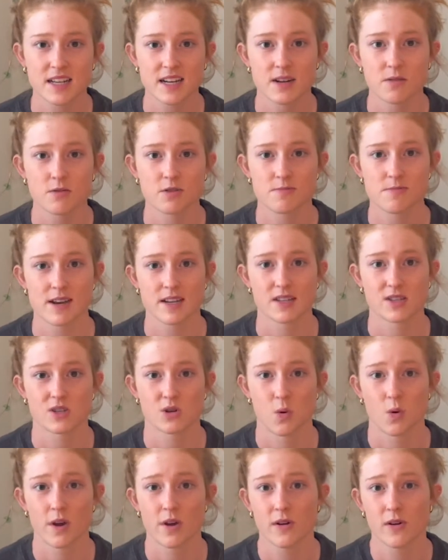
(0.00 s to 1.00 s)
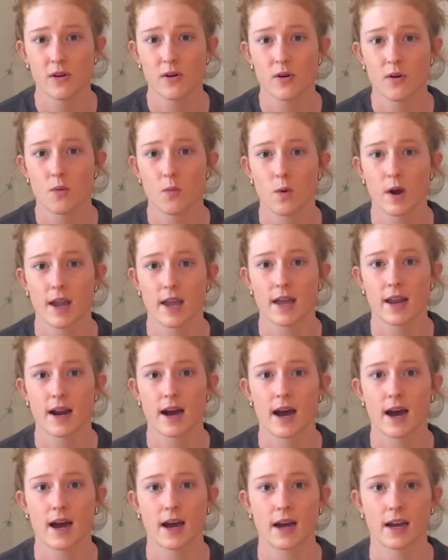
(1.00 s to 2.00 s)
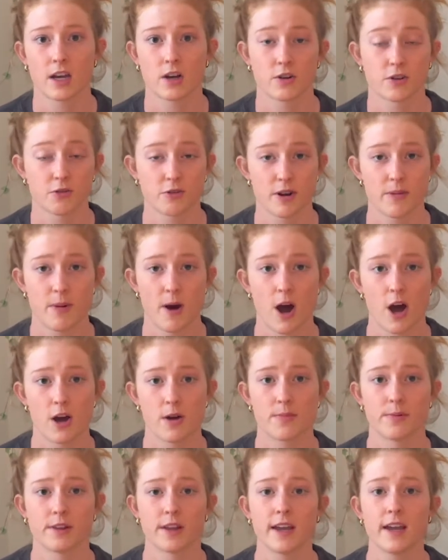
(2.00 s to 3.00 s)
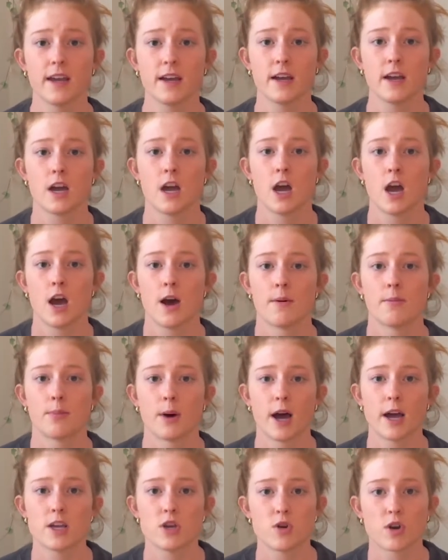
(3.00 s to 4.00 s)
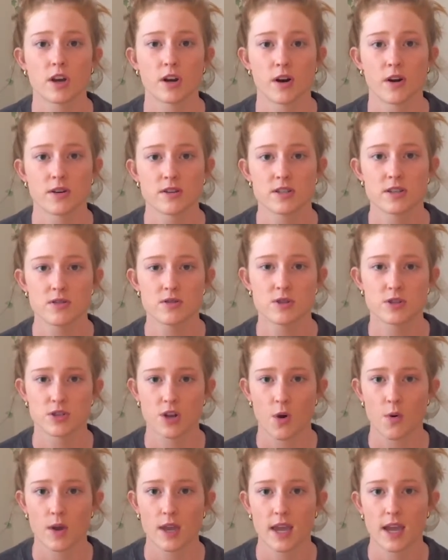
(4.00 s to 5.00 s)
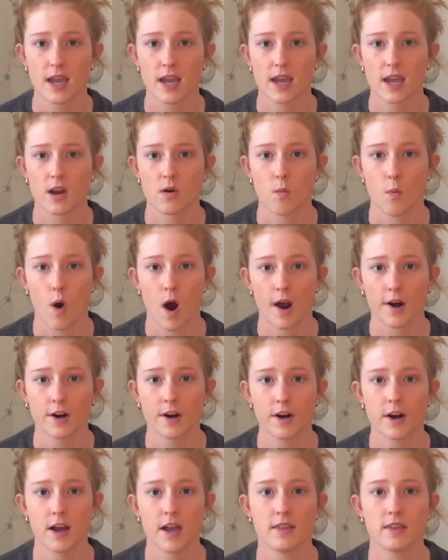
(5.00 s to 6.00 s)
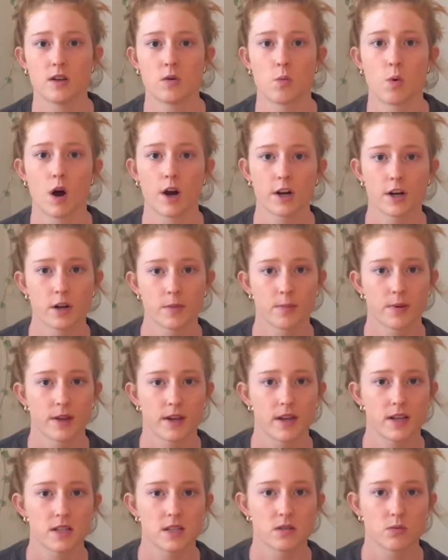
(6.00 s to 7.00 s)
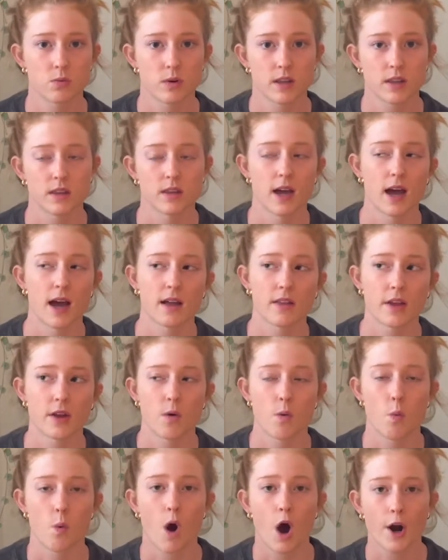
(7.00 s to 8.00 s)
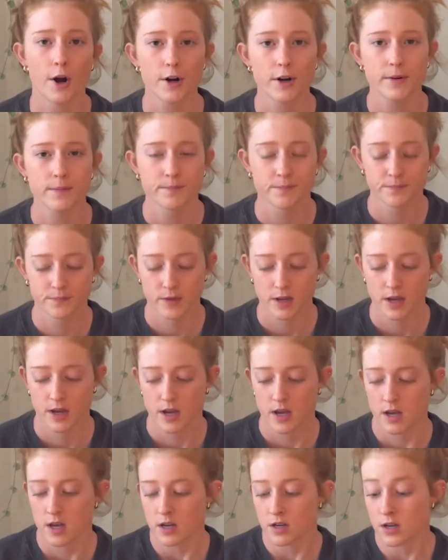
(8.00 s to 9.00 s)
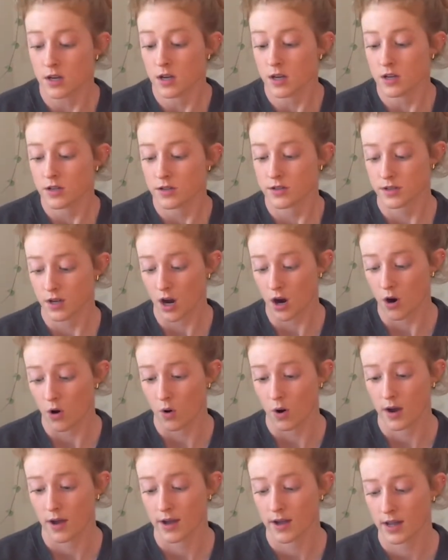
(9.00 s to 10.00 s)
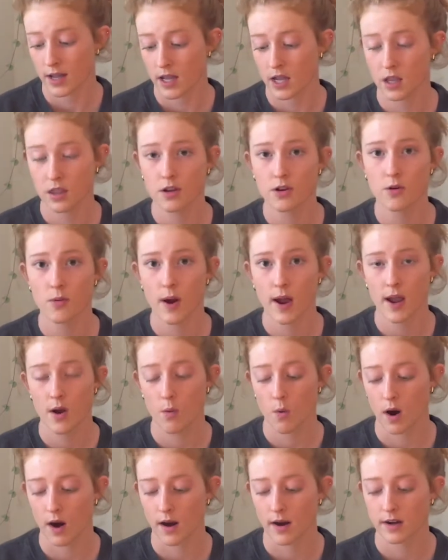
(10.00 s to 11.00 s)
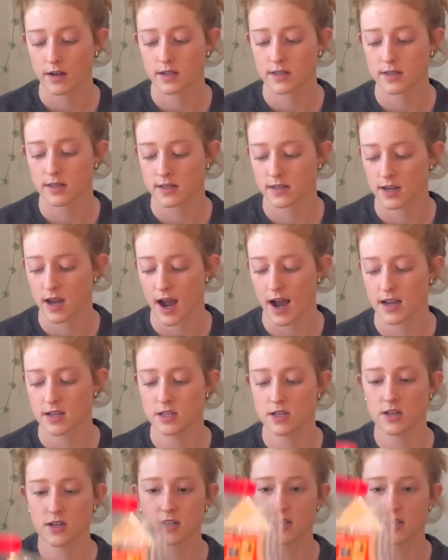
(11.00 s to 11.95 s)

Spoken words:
in with my soil when I go to repot a plant, but you can also soak it in water and then water your plants with that like water. So either way works. As you can